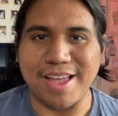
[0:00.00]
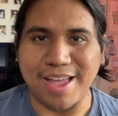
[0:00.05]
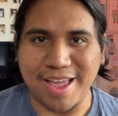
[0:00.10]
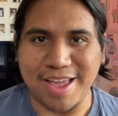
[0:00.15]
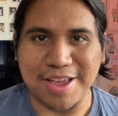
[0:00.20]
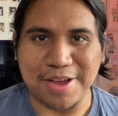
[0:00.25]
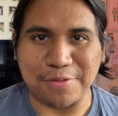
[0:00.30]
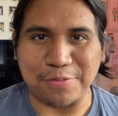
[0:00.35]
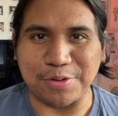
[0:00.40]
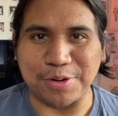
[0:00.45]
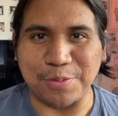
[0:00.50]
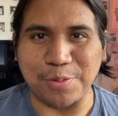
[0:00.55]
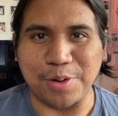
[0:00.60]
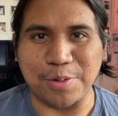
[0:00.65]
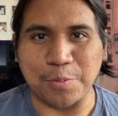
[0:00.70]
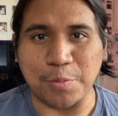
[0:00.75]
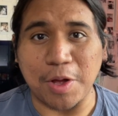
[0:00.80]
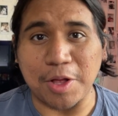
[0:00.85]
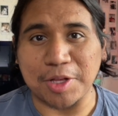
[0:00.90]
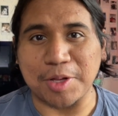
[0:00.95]
Hey
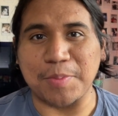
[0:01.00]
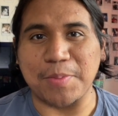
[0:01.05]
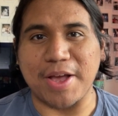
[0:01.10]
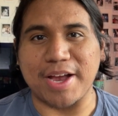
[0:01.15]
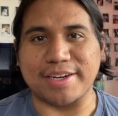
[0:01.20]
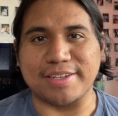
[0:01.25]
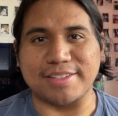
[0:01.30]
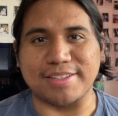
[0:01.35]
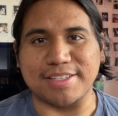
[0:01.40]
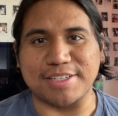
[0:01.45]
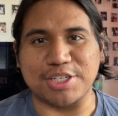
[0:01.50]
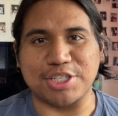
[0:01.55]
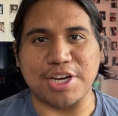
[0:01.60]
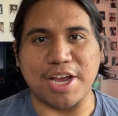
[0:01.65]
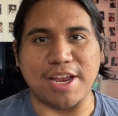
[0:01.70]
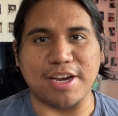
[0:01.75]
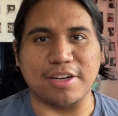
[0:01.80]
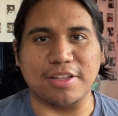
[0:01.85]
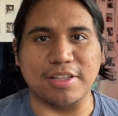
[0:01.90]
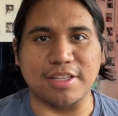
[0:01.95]
everyone, welcome back to the
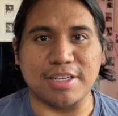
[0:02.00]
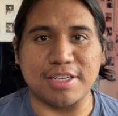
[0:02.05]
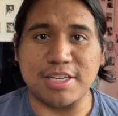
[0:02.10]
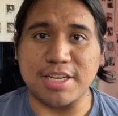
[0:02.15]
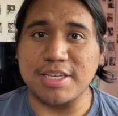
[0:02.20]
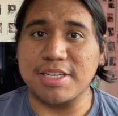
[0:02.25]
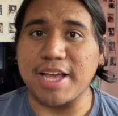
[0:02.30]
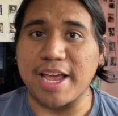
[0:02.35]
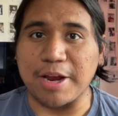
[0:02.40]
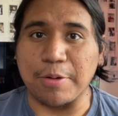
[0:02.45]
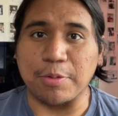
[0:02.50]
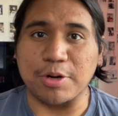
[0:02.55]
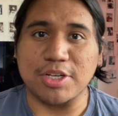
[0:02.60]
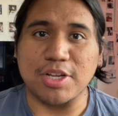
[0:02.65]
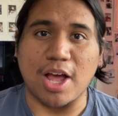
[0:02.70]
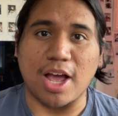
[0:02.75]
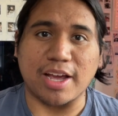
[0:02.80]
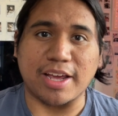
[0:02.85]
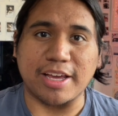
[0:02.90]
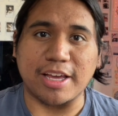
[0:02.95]
channel, and today we're
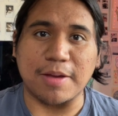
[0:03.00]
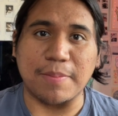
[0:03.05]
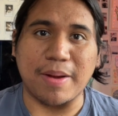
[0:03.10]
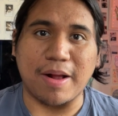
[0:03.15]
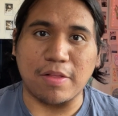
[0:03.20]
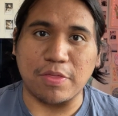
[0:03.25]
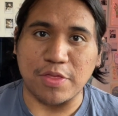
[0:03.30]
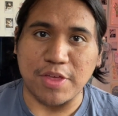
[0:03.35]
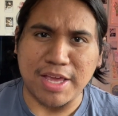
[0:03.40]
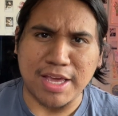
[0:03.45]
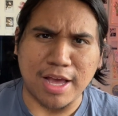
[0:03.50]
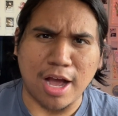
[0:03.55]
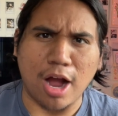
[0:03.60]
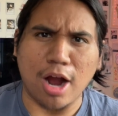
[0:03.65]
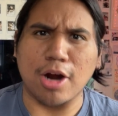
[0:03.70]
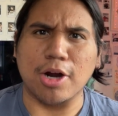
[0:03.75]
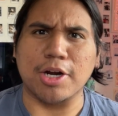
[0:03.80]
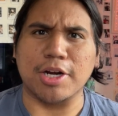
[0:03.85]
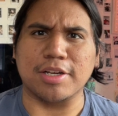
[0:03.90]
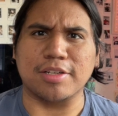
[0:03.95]
talking about the
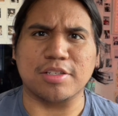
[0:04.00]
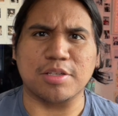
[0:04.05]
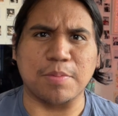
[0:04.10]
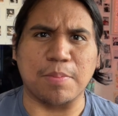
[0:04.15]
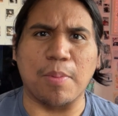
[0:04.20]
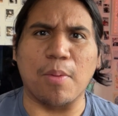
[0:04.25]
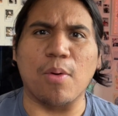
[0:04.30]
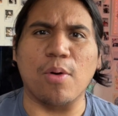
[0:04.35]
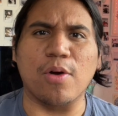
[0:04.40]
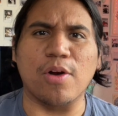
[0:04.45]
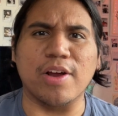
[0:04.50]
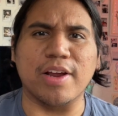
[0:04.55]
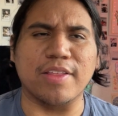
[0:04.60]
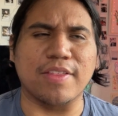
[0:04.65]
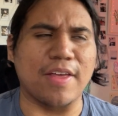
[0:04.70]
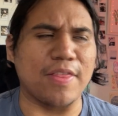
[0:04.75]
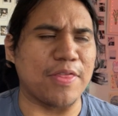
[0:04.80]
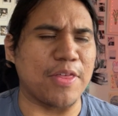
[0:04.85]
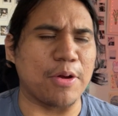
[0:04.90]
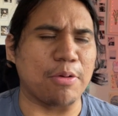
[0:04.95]
hardest boy
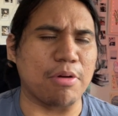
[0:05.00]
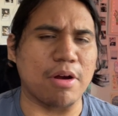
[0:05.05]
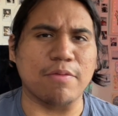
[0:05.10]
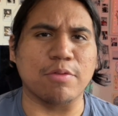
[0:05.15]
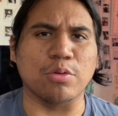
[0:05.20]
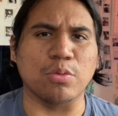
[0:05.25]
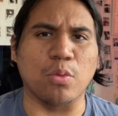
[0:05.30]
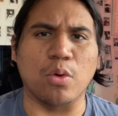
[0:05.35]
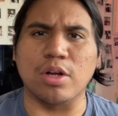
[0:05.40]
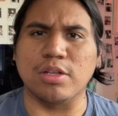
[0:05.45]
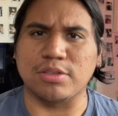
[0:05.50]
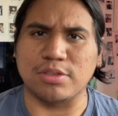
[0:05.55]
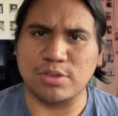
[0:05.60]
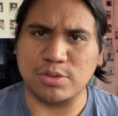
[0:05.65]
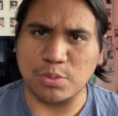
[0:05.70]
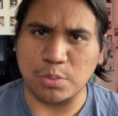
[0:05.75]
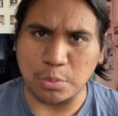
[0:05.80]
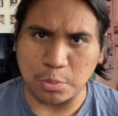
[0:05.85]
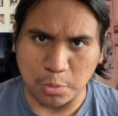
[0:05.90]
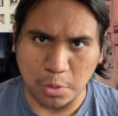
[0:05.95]
that there ever
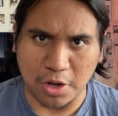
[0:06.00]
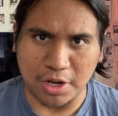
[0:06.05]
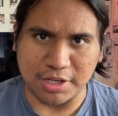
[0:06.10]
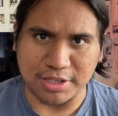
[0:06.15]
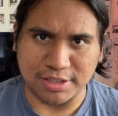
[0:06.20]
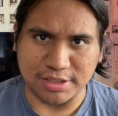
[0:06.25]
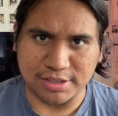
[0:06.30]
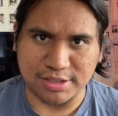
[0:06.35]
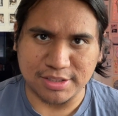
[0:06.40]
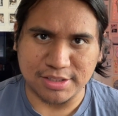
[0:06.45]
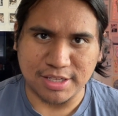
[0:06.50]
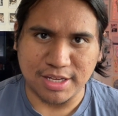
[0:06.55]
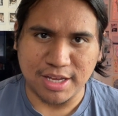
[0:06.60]
once was.